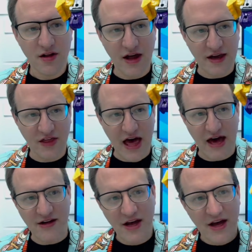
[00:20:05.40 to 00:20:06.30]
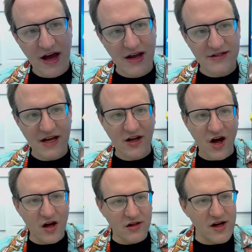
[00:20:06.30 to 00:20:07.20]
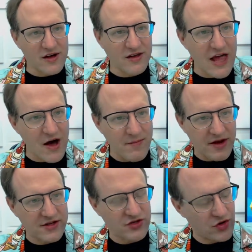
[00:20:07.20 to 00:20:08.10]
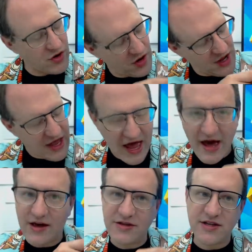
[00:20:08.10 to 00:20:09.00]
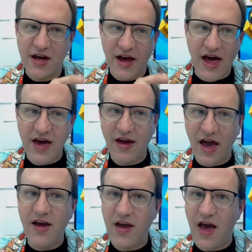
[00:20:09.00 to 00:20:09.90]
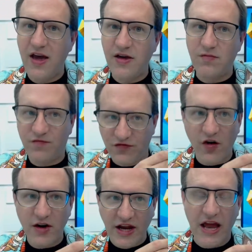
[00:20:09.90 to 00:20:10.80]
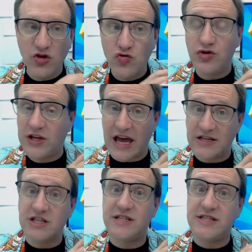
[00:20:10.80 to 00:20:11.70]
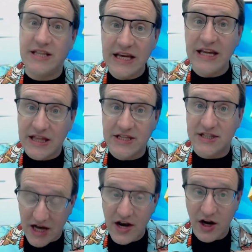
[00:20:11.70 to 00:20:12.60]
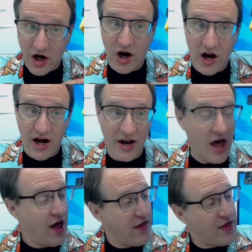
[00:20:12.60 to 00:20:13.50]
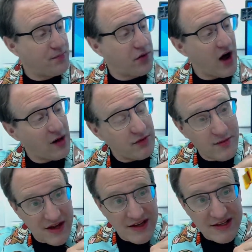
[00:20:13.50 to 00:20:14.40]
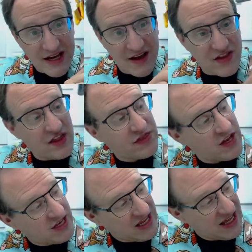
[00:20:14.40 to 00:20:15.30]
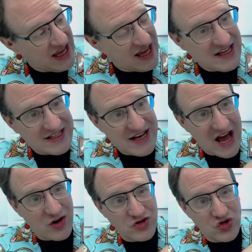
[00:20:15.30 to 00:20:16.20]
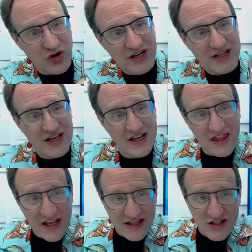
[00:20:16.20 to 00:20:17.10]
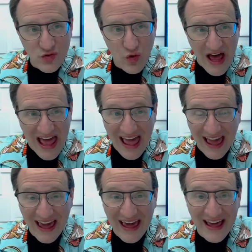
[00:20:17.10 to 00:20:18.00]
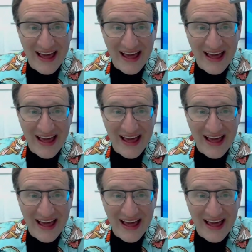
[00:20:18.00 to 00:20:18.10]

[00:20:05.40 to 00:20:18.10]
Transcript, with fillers: like that, and it's like, oh look, now Menasor has a, a, a foot, and you get to see the Stunticon. The problem is that the knee is now jointed this way.